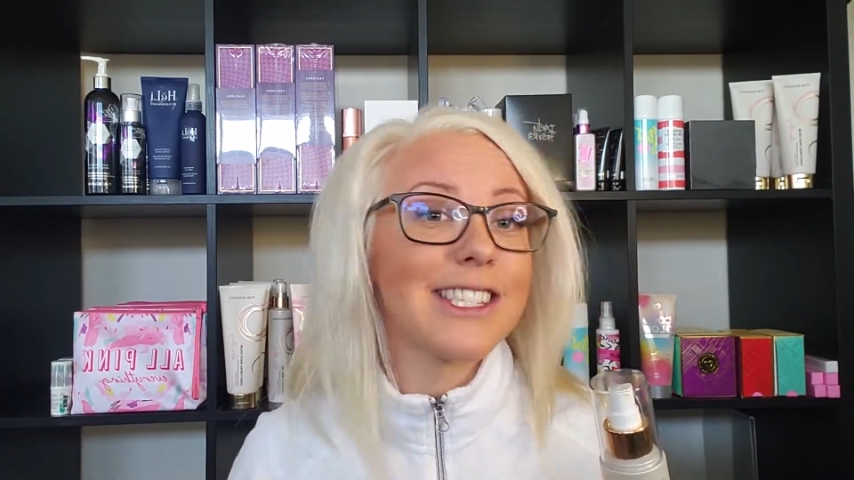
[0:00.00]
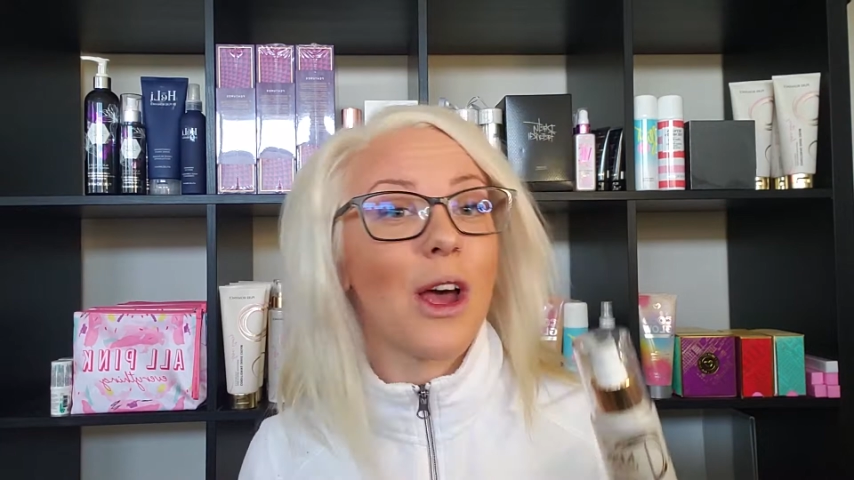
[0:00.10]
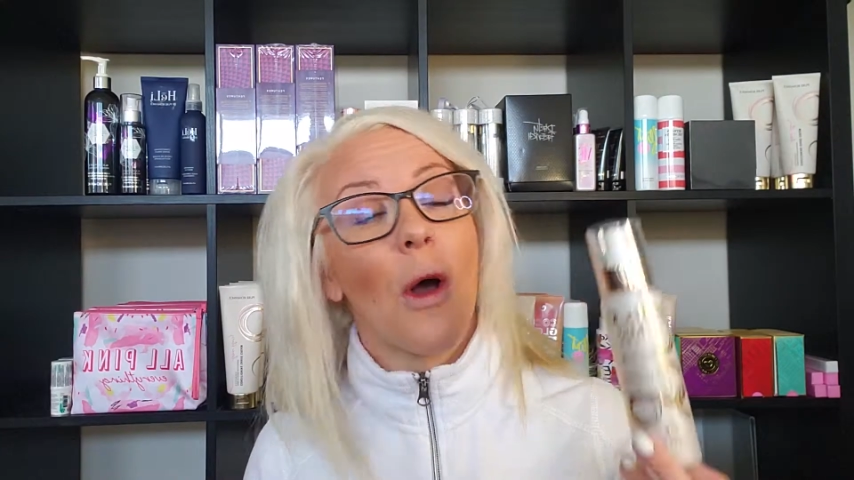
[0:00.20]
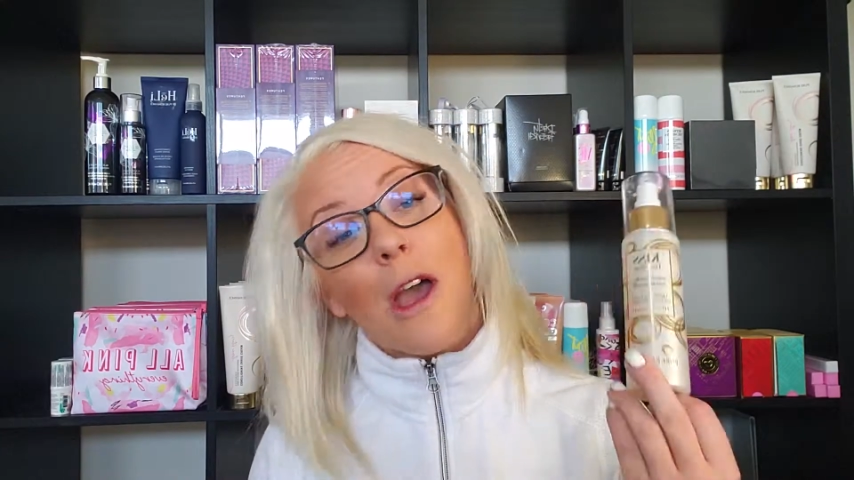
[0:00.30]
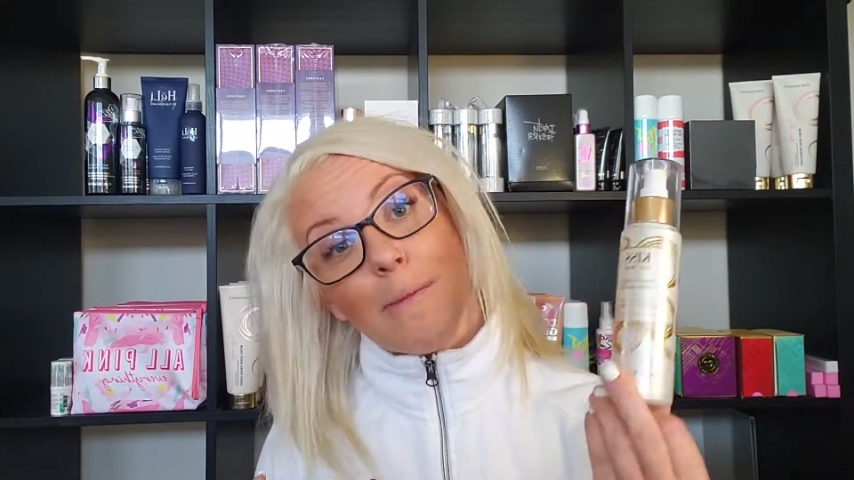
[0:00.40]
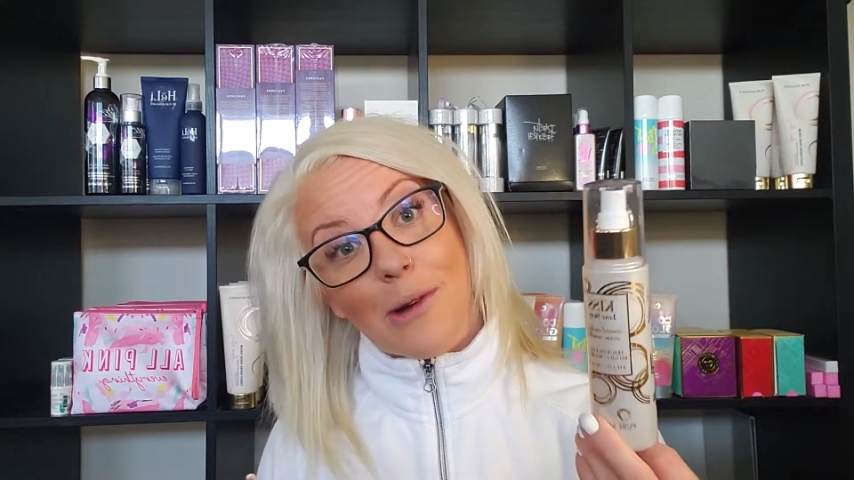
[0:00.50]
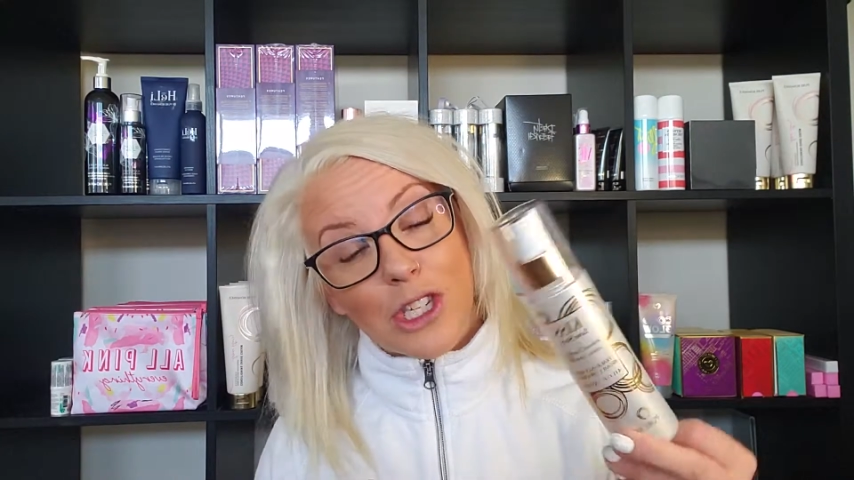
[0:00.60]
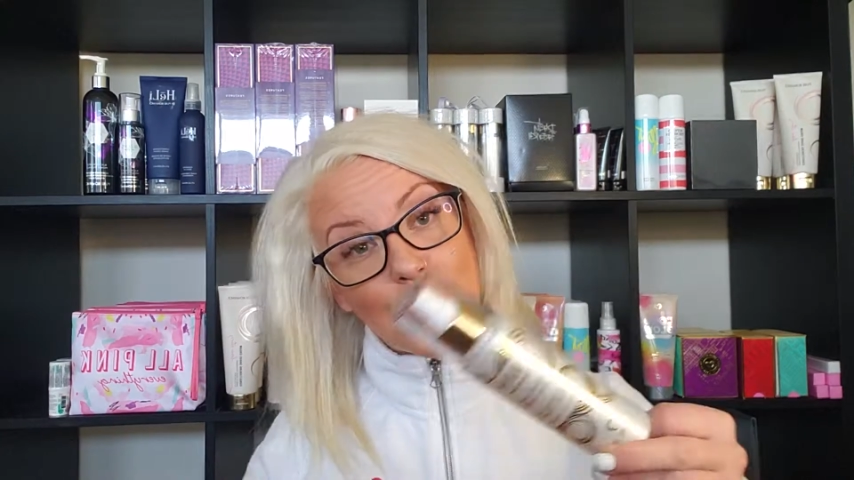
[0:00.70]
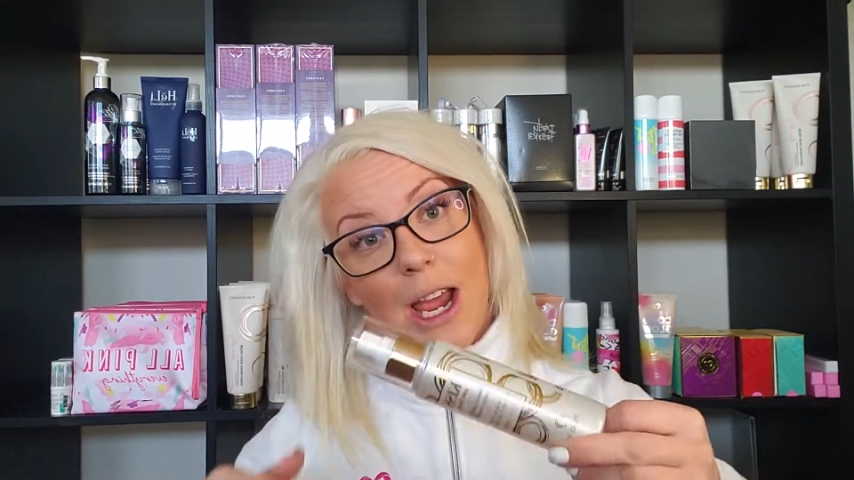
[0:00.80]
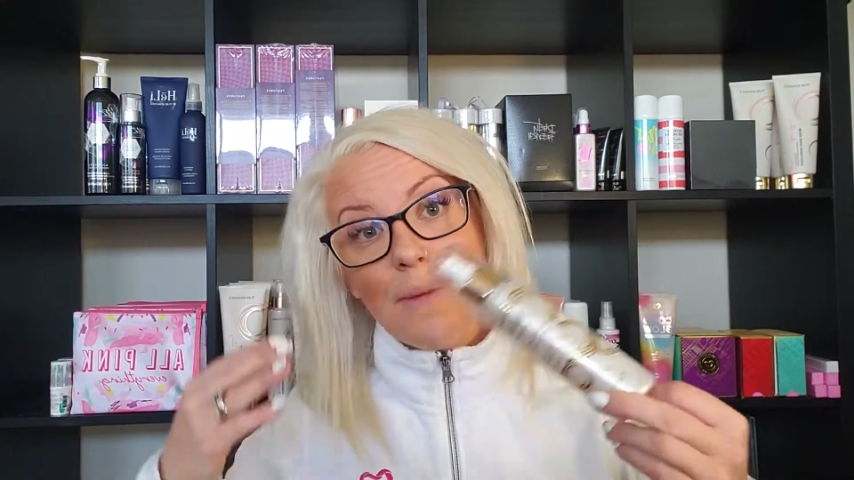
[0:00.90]
So
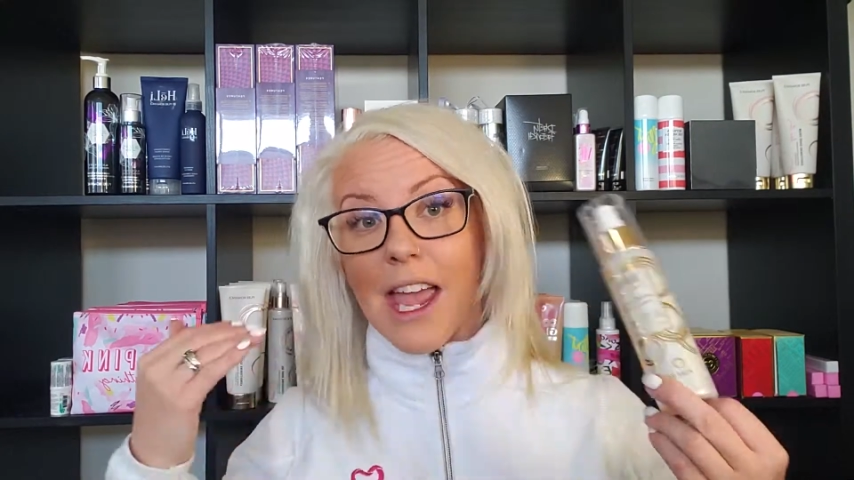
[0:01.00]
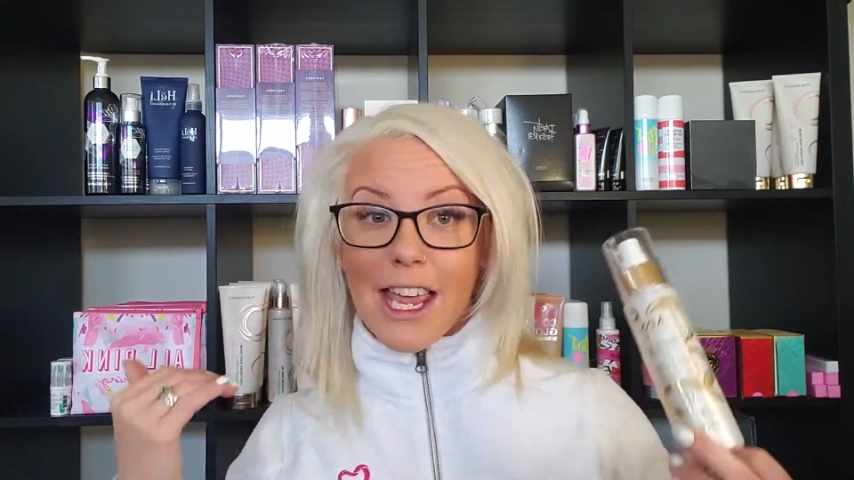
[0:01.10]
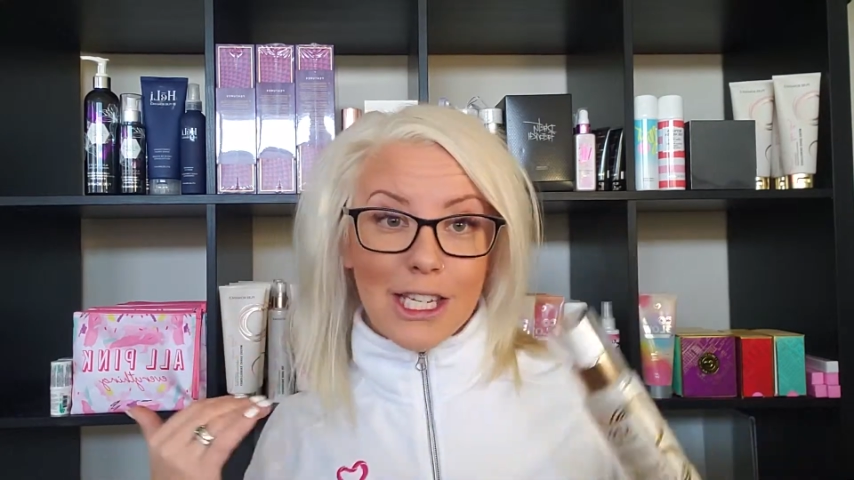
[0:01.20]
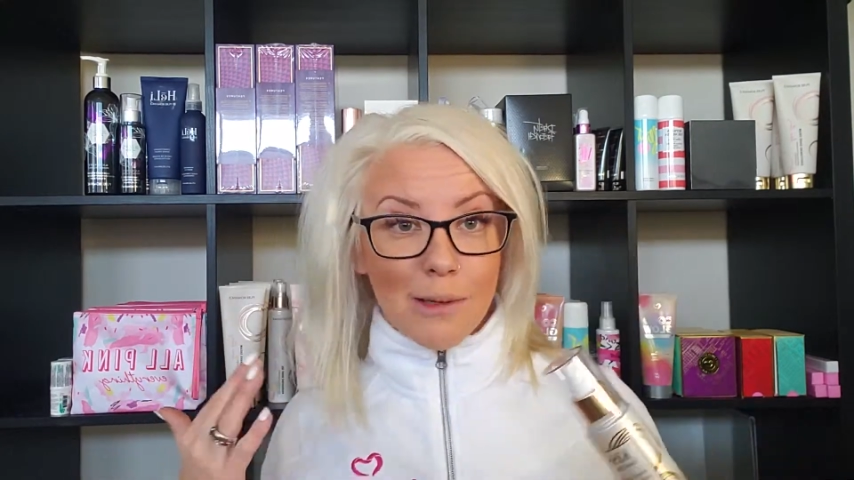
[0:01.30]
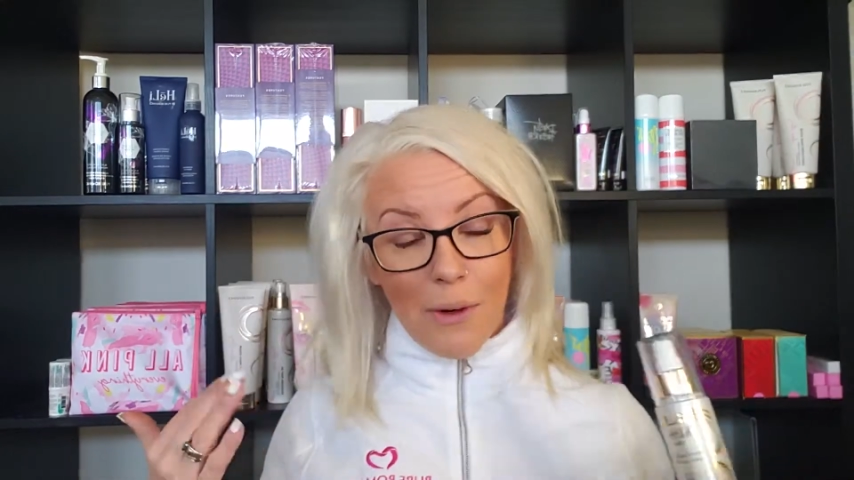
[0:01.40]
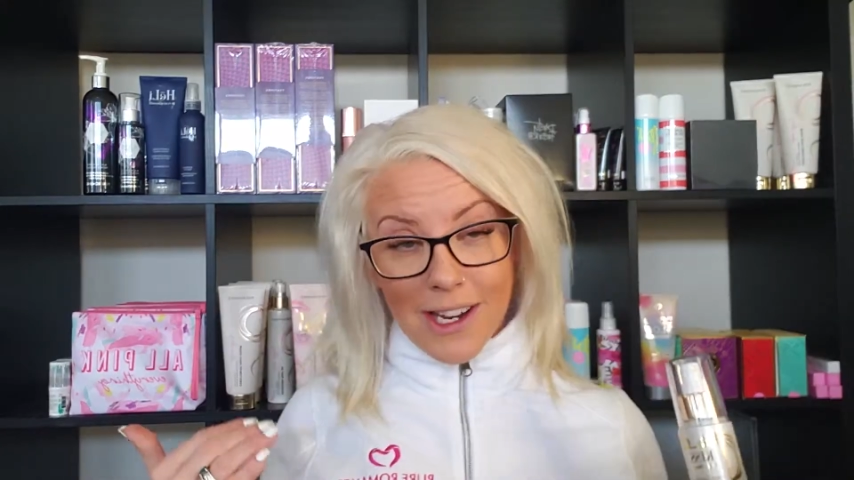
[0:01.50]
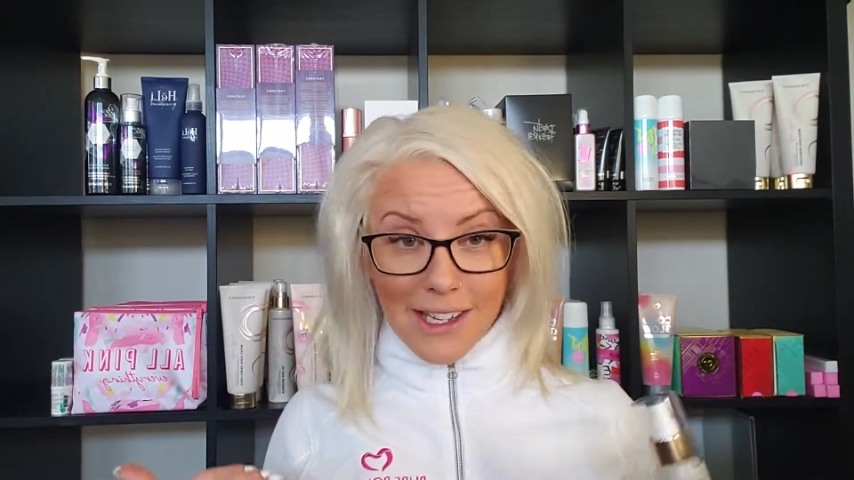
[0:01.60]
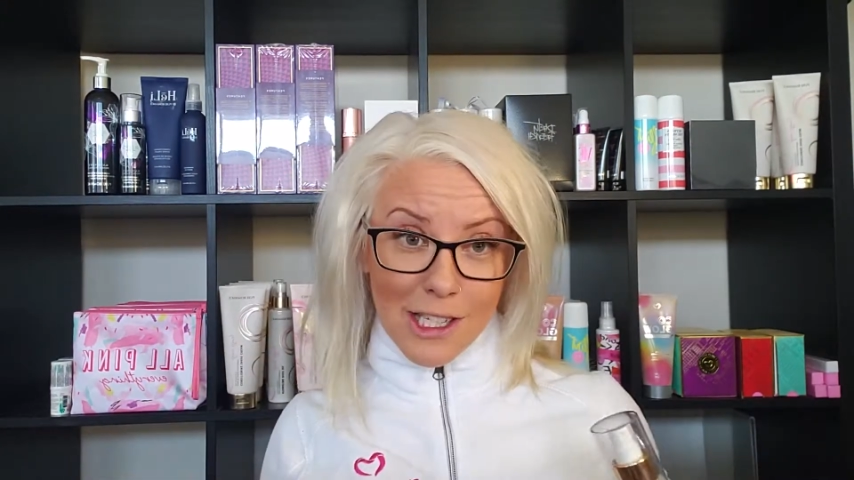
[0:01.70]
post gym, spray,